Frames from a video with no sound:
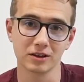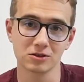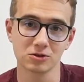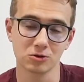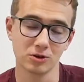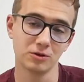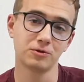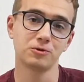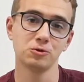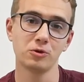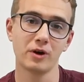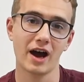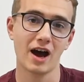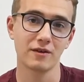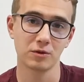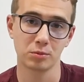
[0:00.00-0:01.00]
So if you
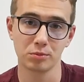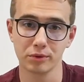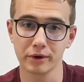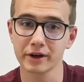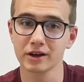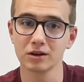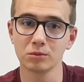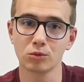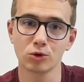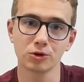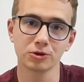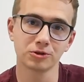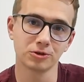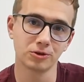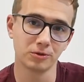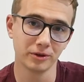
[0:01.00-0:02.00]
have a brick and
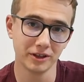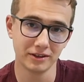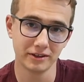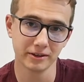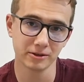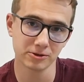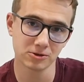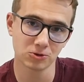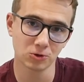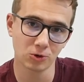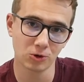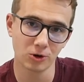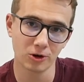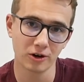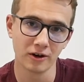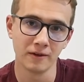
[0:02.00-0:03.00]
mortar retail
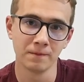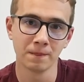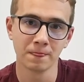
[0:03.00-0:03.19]
store,